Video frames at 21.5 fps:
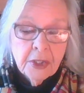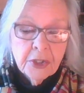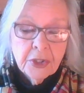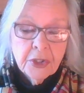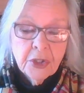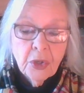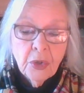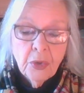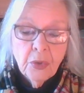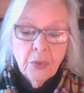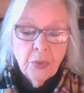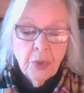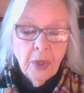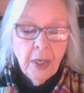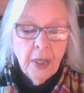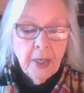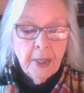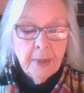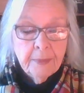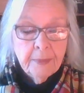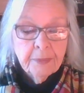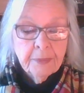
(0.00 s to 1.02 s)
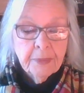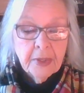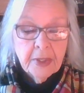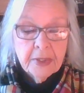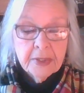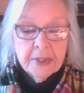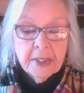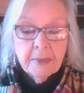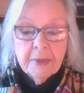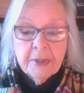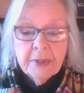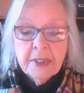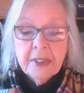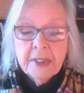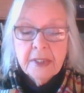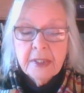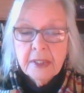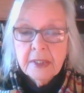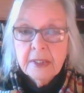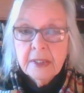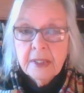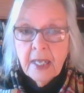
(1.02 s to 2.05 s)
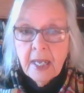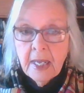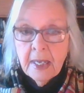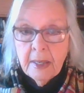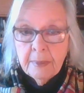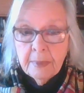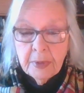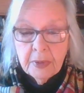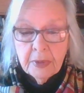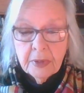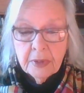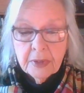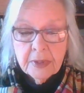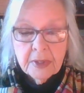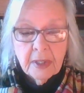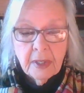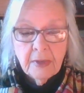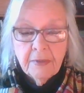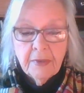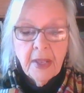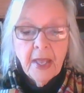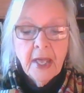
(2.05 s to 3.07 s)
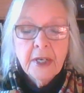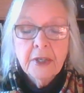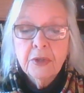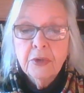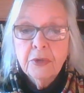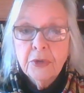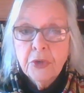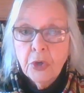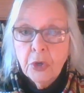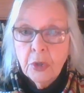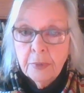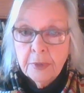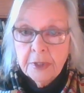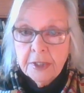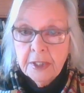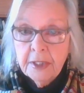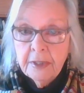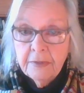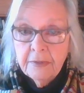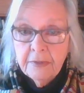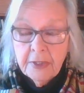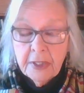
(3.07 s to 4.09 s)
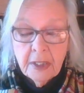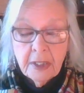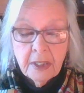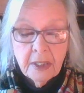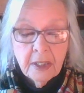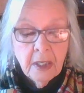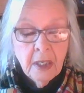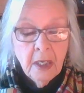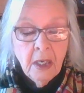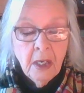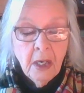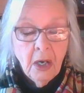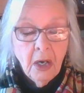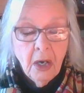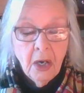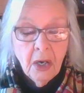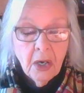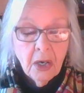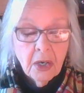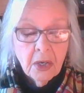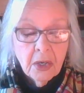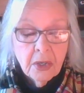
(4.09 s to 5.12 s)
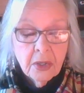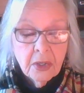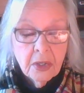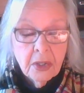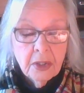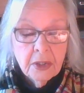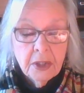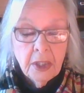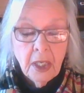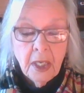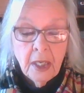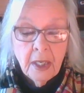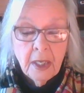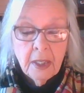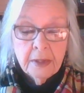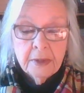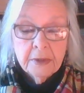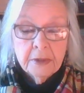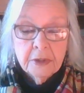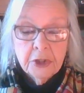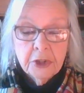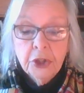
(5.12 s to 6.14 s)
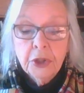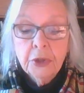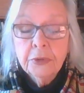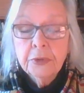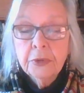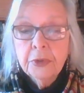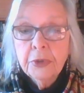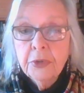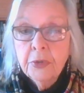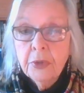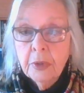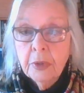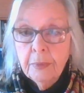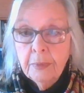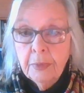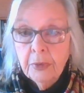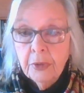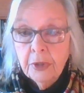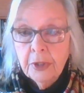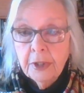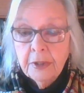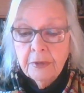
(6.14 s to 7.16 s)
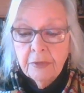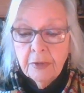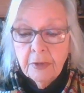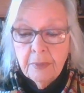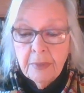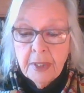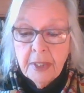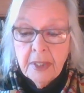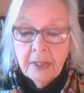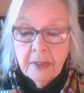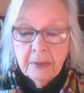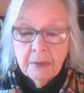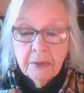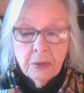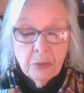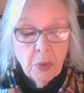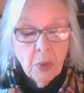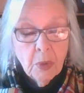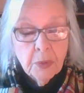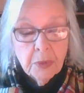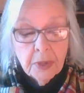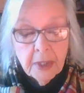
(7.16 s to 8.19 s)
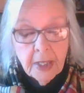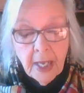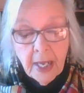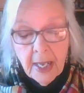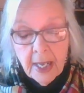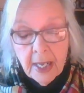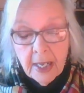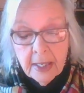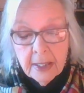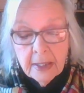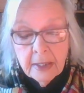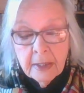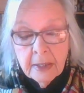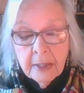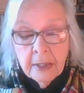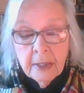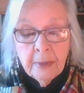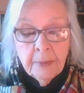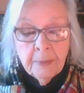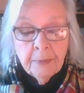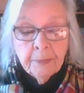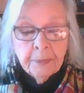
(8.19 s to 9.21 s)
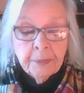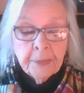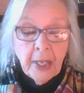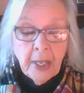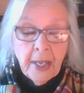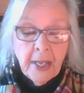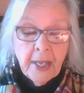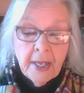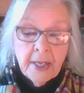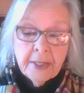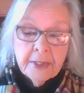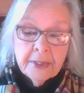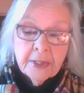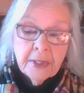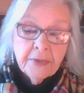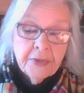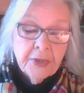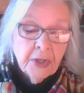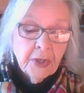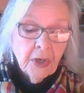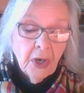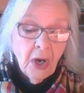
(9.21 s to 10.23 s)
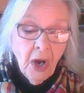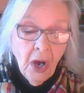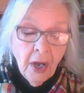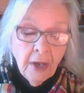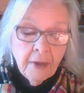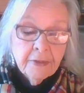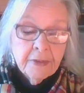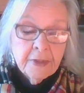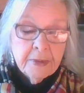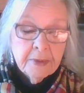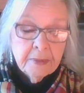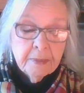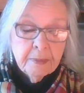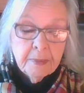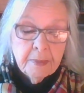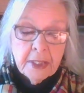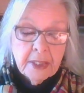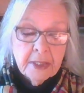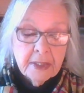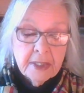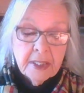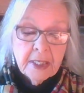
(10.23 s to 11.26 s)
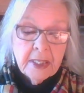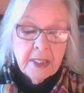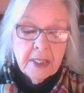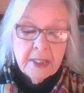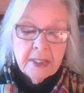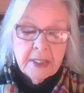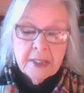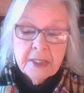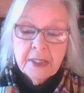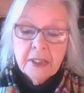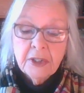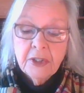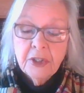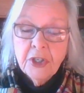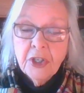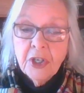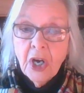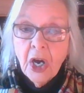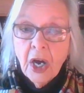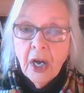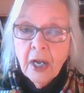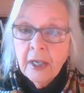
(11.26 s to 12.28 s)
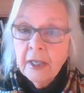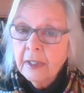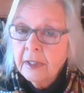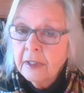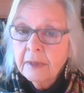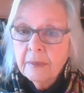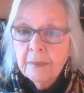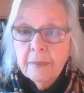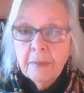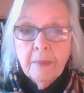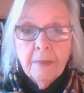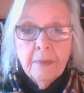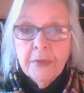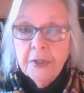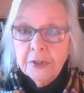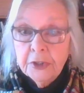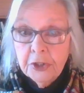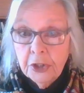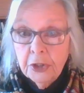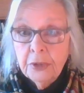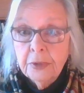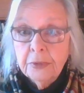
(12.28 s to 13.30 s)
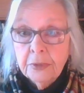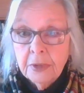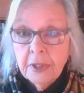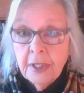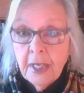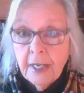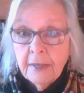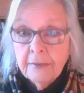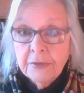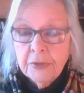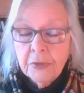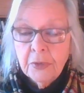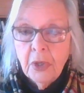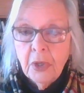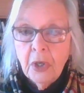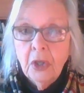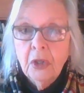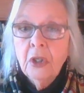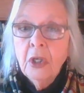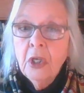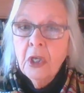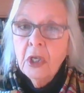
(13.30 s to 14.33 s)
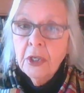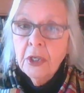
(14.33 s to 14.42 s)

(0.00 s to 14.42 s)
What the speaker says: So some of these examples of heteronormativity are children who are bullied for being, quote, gay. And they're often being teased, not, they're children after all,